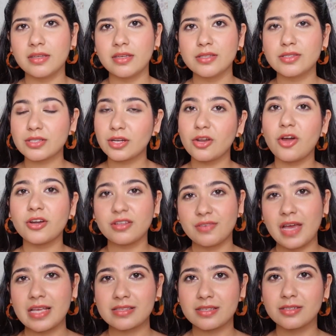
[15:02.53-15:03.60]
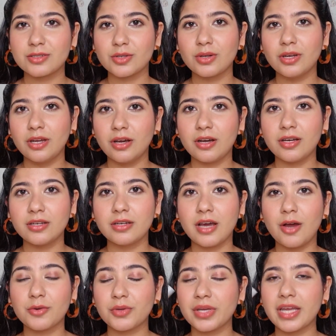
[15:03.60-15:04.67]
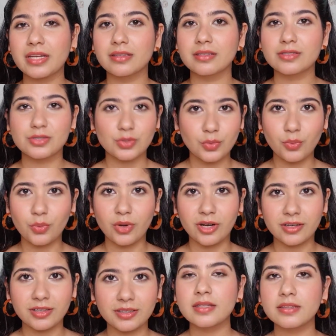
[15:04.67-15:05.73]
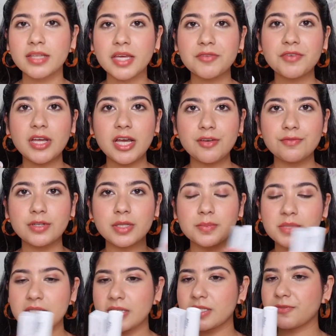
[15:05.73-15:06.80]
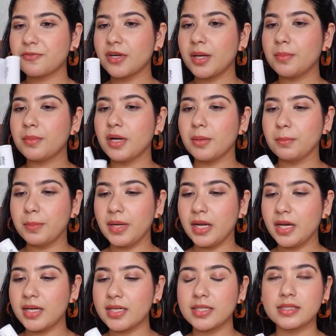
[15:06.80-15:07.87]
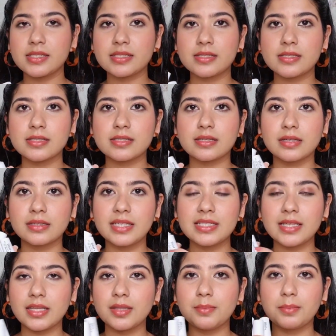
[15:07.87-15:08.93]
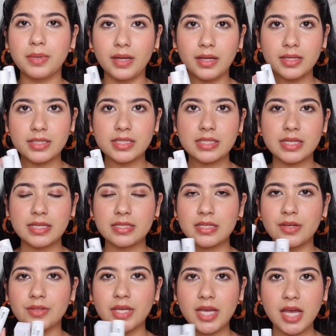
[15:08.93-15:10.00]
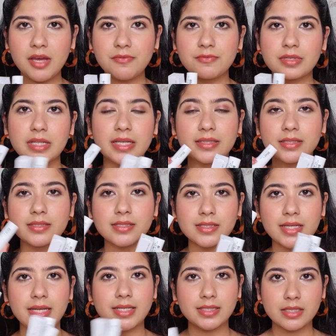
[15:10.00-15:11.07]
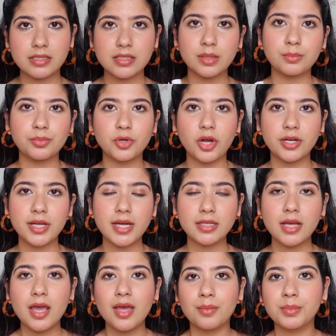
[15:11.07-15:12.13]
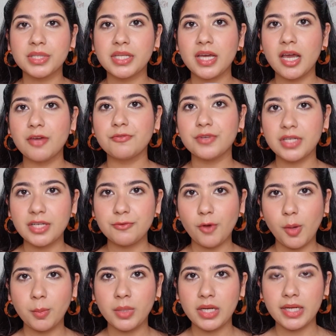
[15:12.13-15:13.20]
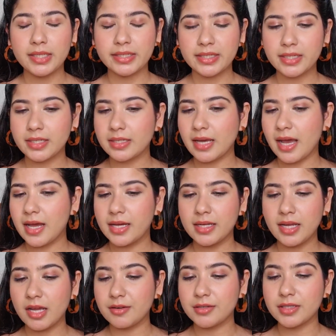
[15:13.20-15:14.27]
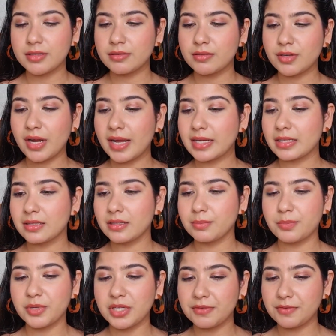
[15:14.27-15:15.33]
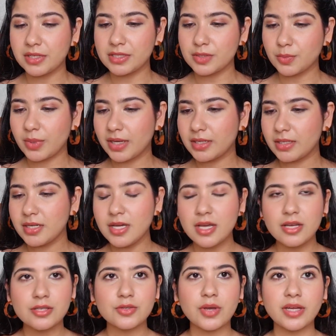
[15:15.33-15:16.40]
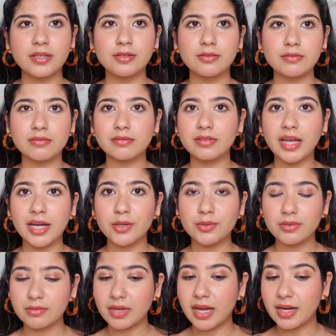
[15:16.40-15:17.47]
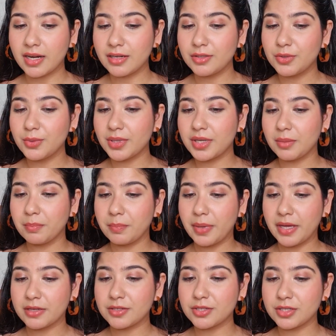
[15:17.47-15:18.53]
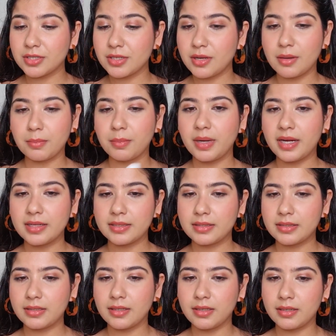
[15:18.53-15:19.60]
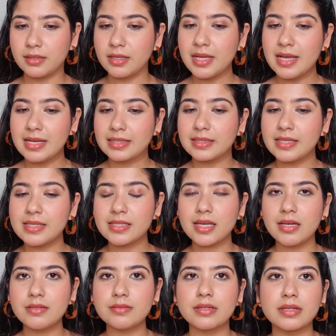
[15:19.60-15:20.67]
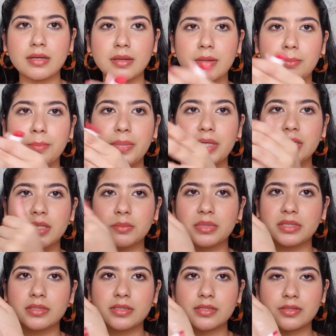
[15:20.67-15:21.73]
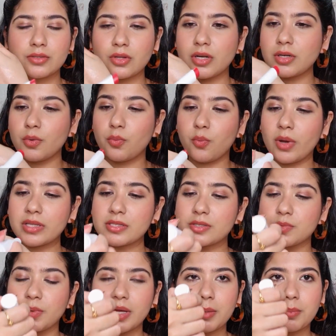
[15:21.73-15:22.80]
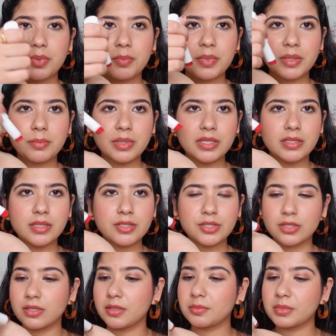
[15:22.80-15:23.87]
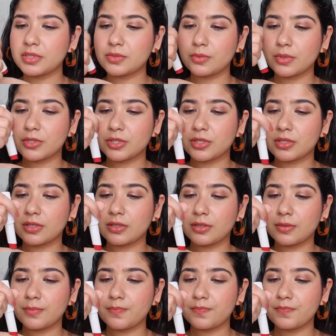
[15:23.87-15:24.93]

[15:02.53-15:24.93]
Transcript: it's a lot of hassle to learn how to get this to work. Then we have lipsticks from Blur. These are the Blur sticks. Now they have, like, this is an existing product, but they have reformulated it. I hadn't tried the previous one, so I can't do a comparison, but these are buildable. This is not a one swipe pigmentation. Let me swatch it here.